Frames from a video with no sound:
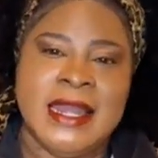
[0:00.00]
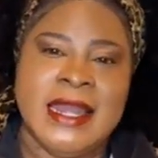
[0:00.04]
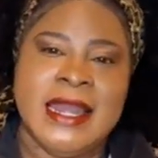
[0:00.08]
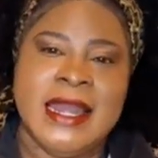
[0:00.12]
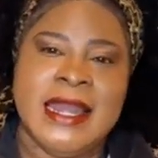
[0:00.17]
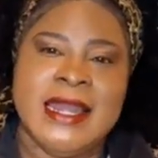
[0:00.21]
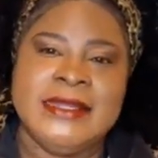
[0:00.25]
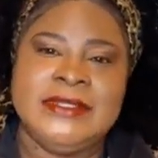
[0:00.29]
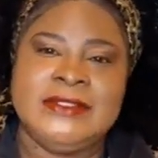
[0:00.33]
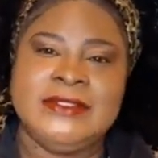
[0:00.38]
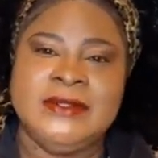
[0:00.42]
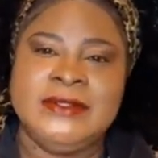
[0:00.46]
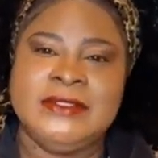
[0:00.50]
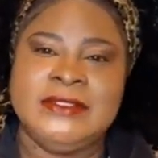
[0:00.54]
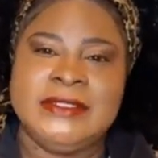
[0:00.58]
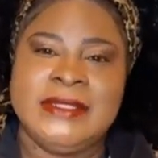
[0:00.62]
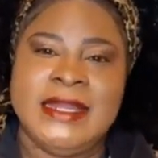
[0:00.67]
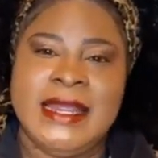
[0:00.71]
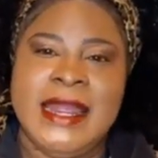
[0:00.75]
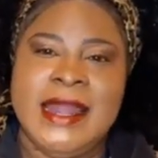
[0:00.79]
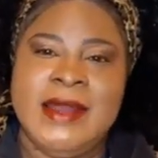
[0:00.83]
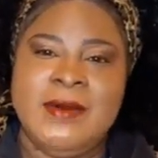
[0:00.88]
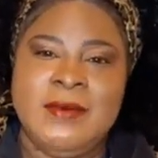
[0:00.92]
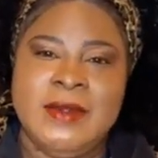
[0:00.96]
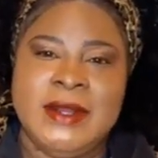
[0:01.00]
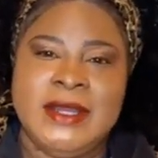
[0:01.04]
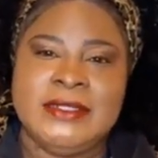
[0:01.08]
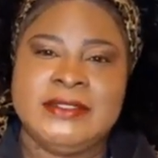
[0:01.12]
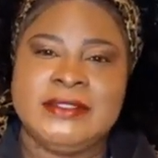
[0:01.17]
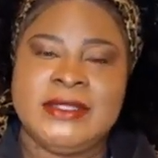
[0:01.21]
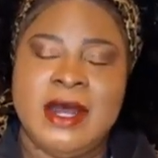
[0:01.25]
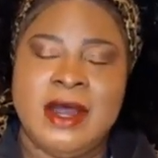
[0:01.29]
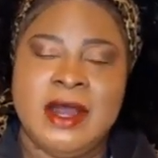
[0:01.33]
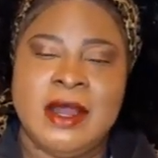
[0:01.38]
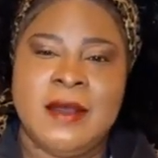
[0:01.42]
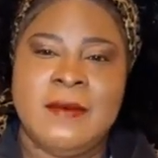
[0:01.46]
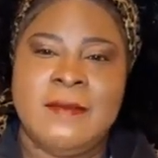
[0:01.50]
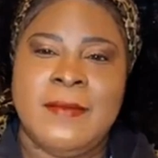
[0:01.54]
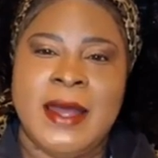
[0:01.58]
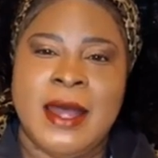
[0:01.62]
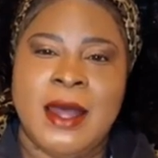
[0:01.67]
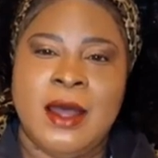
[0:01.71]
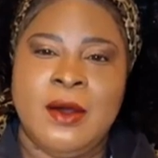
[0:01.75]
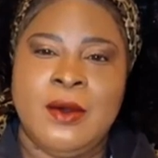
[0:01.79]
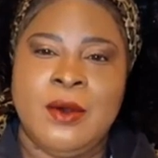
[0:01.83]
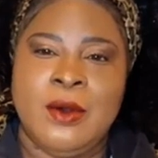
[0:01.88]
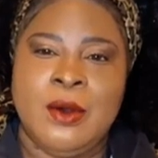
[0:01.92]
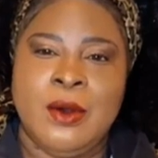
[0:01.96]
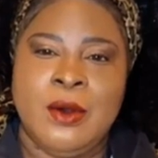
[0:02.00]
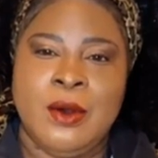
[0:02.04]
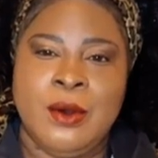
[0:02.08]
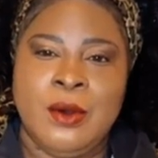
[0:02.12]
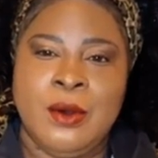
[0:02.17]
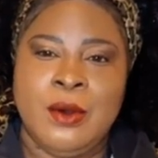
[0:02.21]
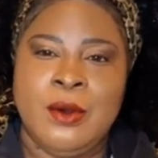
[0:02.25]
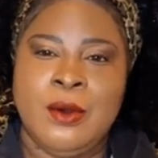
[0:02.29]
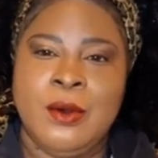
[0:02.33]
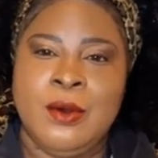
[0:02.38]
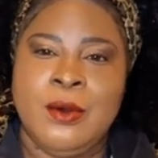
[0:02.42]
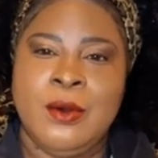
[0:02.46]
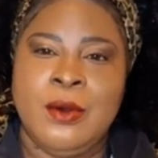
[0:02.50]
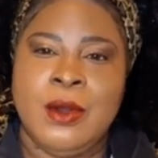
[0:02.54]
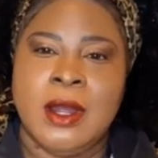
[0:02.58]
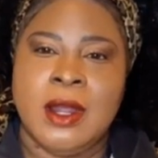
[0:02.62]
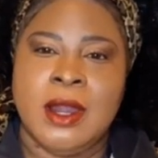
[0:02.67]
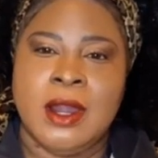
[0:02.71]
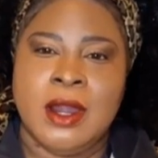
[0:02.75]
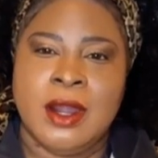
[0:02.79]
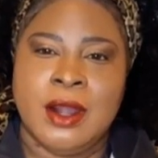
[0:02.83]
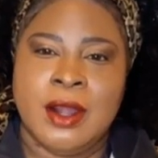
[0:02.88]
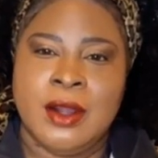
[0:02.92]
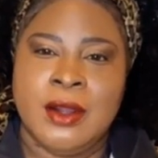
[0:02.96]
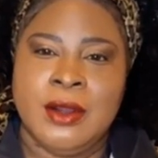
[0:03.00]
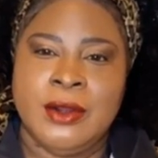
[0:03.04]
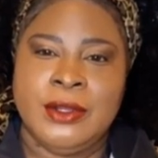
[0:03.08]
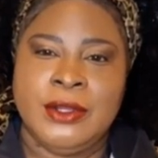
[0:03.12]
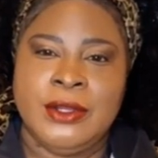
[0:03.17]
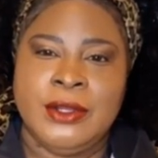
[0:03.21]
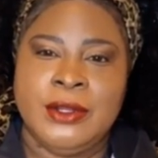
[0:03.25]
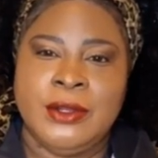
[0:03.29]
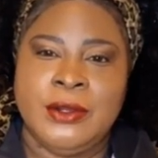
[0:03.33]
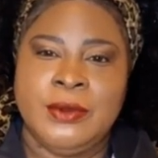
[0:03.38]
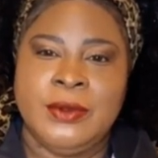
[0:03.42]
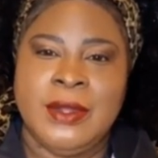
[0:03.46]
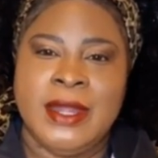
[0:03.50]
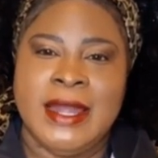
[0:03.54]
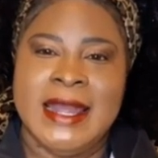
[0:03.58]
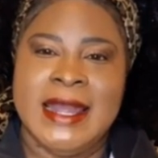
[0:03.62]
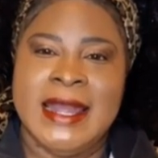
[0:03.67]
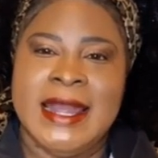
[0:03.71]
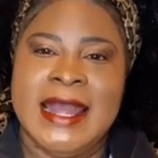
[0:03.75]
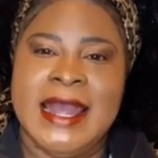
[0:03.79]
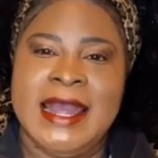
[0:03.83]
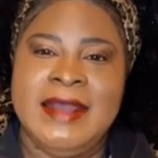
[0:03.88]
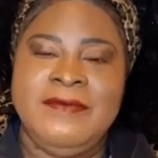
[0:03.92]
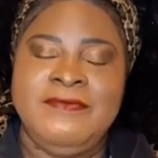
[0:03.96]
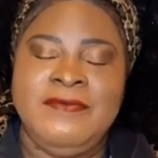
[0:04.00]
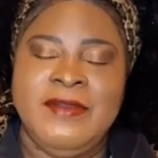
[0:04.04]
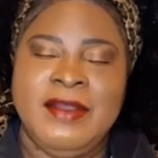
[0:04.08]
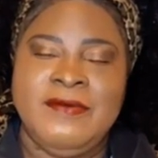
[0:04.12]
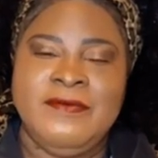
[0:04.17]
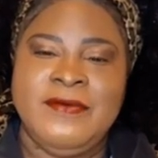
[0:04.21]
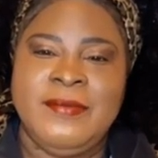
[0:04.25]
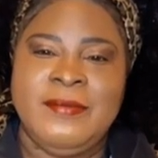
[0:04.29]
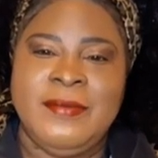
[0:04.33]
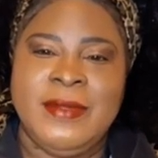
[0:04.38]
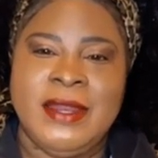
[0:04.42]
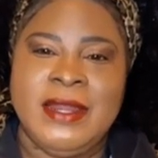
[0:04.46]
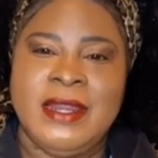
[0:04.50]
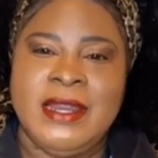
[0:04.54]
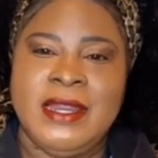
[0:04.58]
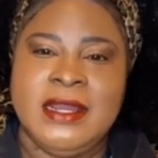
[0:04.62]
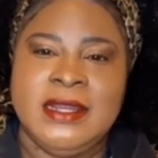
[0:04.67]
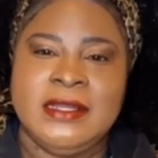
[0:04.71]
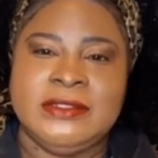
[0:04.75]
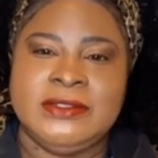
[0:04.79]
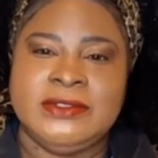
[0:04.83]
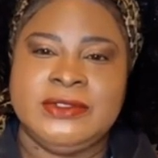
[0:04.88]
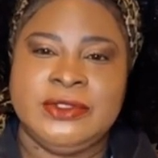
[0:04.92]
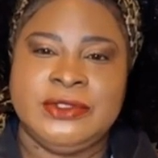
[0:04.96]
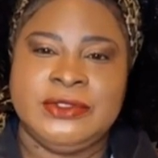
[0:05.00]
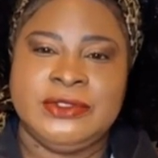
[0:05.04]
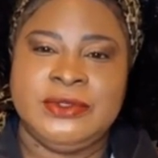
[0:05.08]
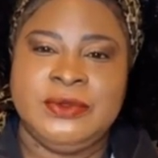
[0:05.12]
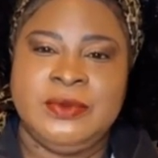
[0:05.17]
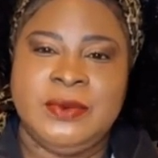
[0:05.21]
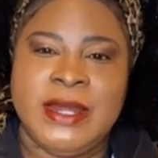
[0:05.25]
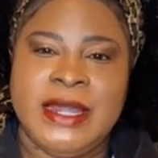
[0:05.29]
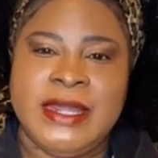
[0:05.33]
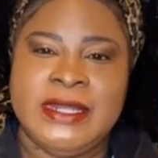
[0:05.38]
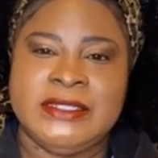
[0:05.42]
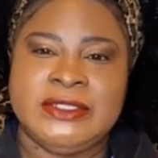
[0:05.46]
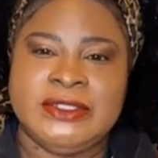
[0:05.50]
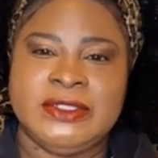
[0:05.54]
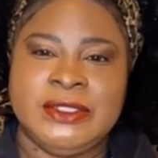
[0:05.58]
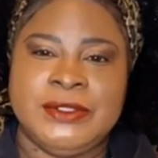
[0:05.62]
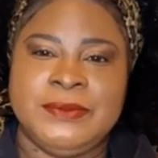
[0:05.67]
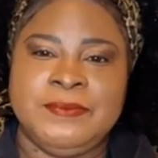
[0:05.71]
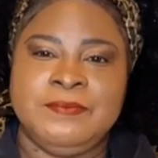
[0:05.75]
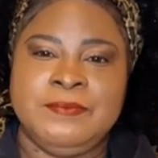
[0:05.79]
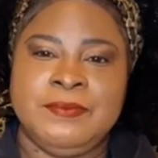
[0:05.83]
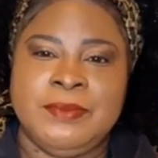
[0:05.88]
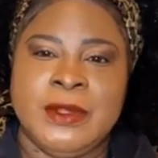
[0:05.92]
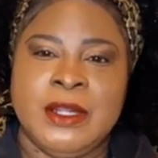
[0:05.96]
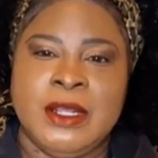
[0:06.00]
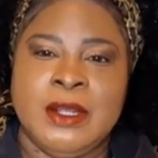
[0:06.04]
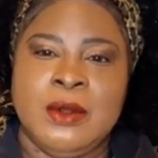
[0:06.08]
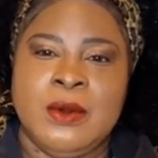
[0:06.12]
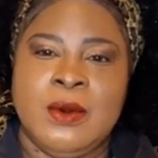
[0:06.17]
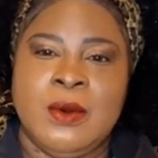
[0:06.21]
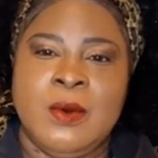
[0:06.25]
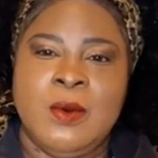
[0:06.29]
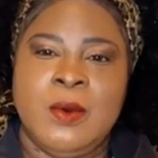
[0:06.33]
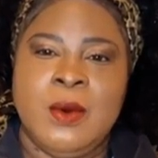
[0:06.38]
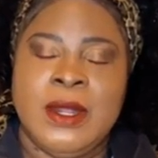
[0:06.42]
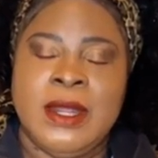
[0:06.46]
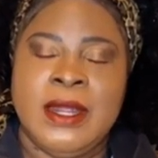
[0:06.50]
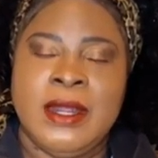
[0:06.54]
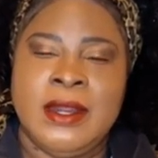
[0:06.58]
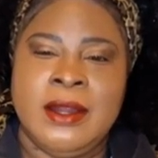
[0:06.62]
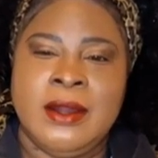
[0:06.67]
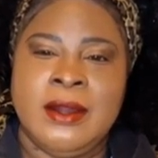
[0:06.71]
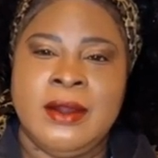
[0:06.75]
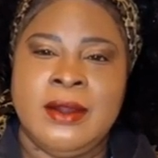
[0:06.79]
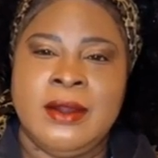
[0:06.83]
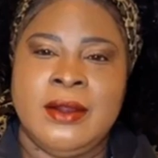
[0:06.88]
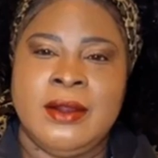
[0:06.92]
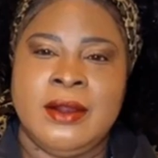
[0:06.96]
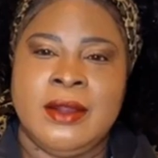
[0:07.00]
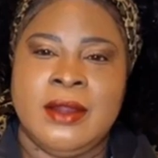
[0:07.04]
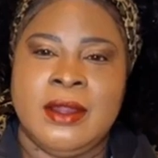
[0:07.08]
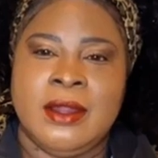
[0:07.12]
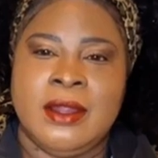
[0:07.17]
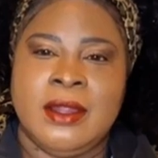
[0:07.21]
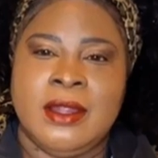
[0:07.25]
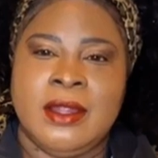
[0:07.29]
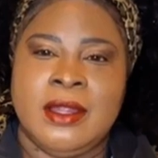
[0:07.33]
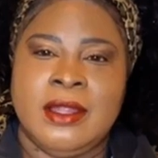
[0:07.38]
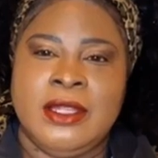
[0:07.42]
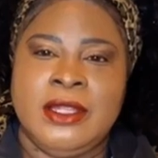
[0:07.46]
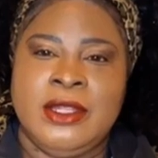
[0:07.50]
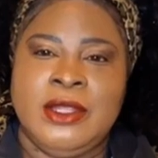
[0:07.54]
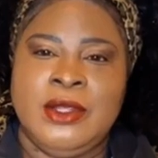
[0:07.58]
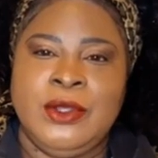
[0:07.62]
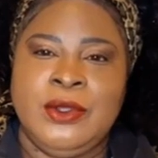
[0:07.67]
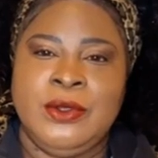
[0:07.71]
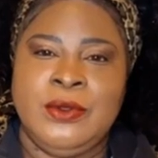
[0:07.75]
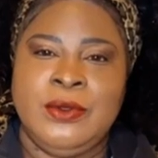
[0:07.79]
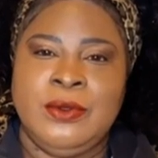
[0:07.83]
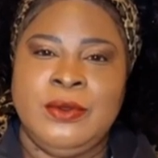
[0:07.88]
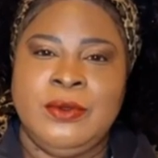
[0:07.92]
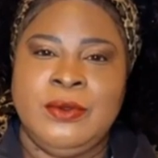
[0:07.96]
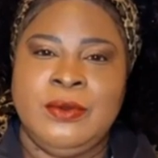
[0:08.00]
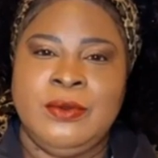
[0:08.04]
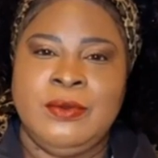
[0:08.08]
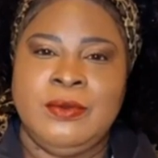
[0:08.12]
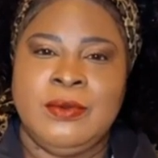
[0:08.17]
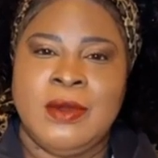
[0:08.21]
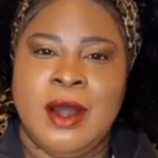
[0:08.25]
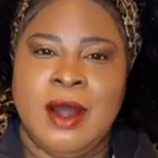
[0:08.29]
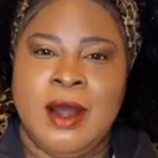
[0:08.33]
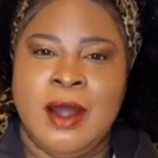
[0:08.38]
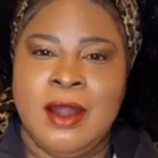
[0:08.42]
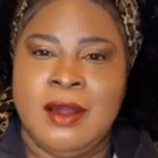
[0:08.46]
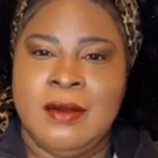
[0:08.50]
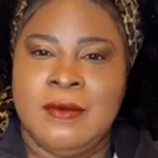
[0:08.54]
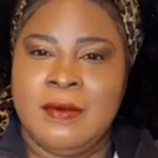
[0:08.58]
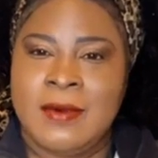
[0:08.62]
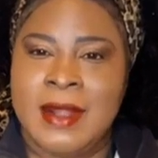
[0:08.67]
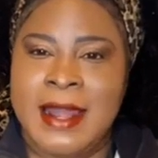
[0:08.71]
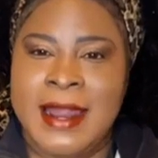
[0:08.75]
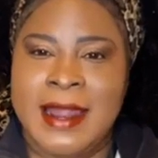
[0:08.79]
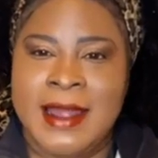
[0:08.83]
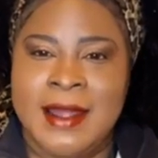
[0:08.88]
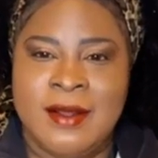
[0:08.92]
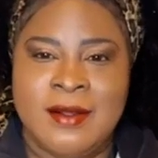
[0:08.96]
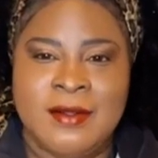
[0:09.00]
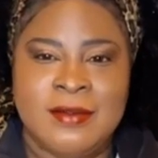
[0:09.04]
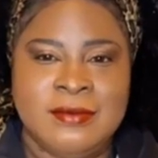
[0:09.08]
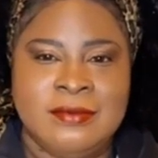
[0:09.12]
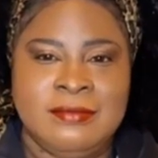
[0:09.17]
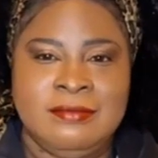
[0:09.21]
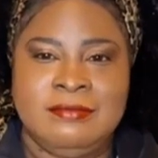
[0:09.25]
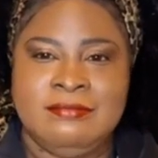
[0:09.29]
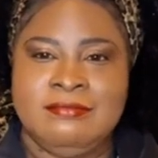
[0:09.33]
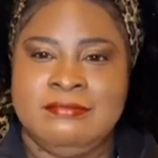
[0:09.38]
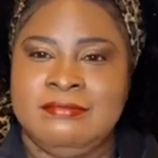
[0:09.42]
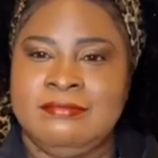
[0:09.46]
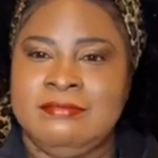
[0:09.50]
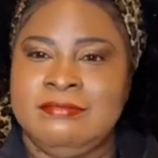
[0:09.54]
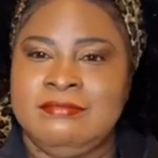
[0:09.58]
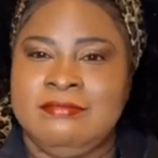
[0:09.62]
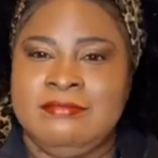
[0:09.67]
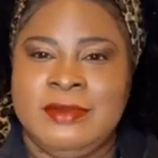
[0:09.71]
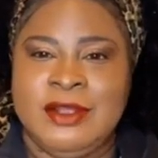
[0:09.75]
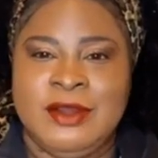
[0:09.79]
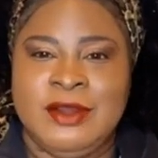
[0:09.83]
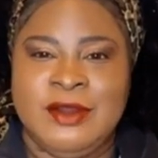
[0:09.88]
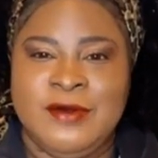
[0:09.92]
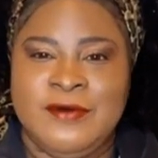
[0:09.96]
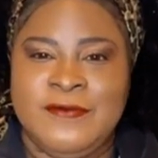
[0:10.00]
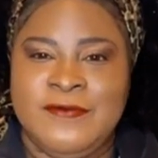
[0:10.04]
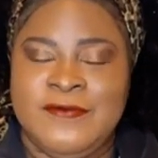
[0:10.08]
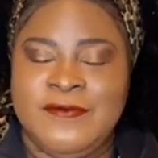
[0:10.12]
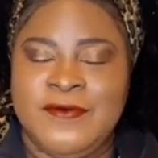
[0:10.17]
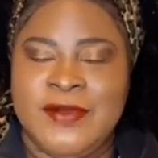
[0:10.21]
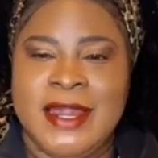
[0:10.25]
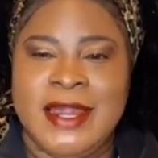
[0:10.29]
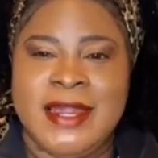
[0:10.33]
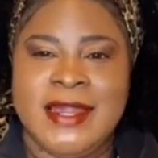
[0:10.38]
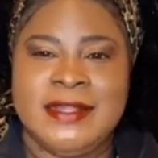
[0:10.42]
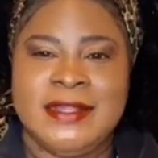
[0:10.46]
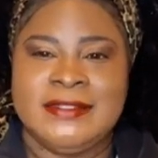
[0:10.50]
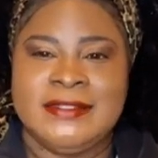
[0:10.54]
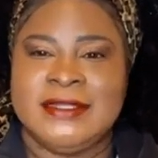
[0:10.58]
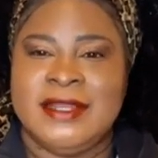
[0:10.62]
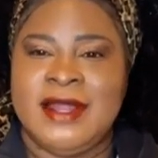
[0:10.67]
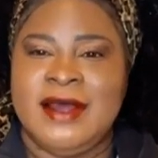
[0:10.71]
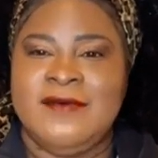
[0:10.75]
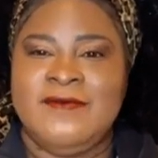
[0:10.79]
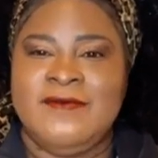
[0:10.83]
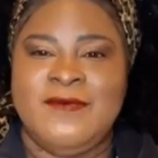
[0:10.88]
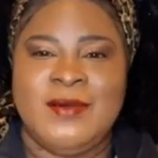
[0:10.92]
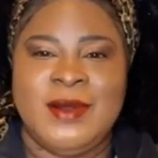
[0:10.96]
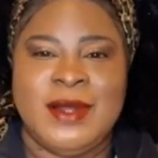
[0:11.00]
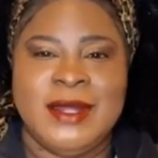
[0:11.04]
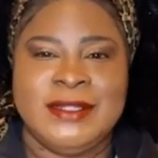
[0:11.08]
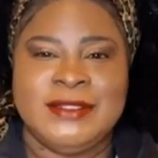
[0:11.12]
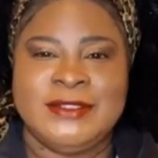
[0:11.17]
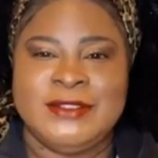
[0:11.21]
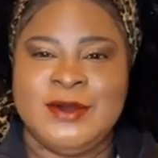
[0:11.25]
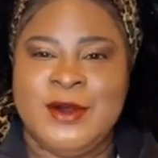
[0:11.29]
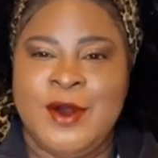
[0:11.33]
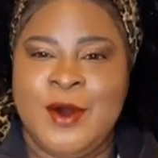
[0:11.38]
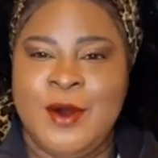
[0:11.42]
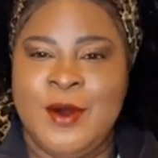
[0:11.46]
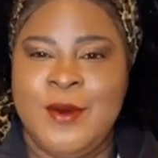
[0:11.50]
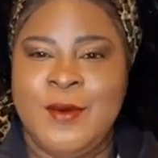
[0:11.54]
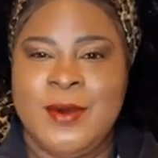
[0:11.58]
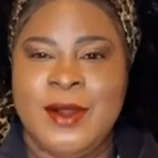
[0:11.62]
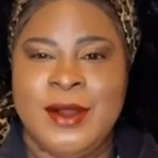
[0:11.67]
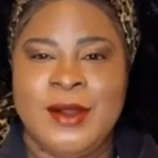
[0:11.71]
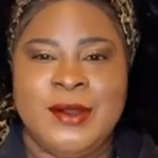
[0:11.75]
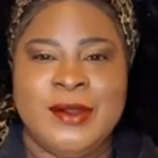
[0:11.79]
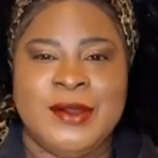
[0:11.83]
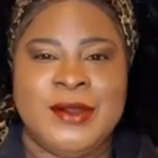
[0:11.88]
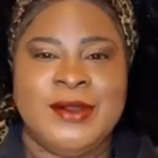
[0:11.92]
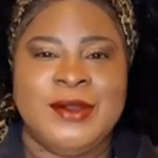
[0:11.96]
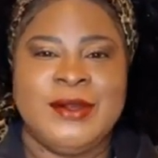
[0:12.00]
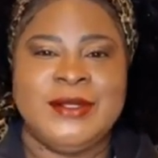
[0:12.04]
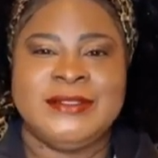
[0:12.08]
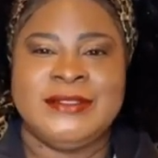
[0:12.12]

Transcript: And so today I want to talk about who hurt you. Have you ever been in a situation where you are around, friends, loved ones, co-workers,